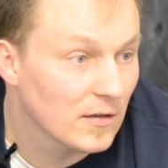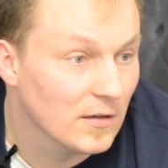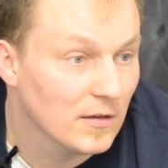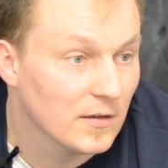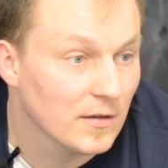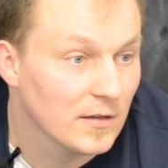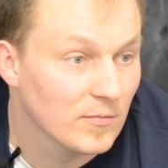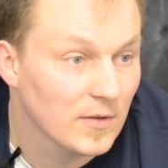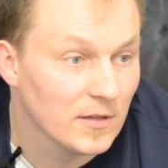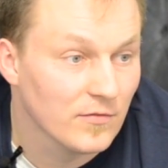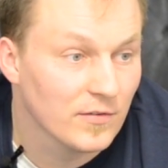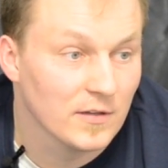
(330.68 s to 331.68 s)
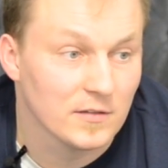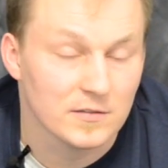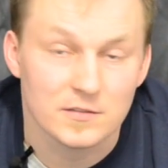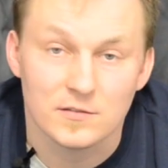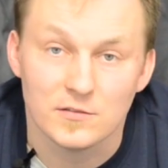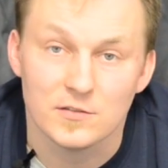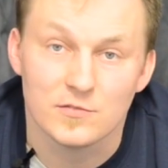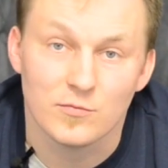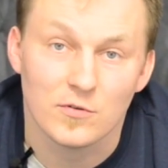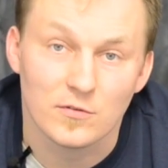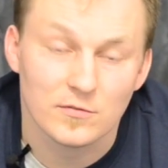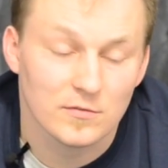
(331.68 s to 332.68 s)
uh, in many things in this
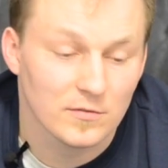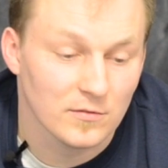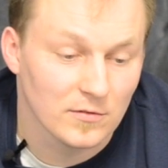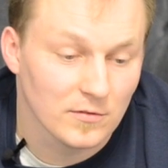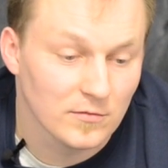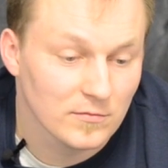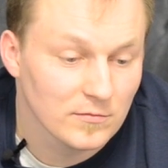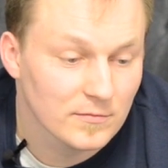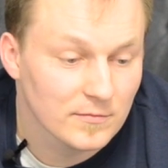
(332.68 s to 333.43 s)
world you know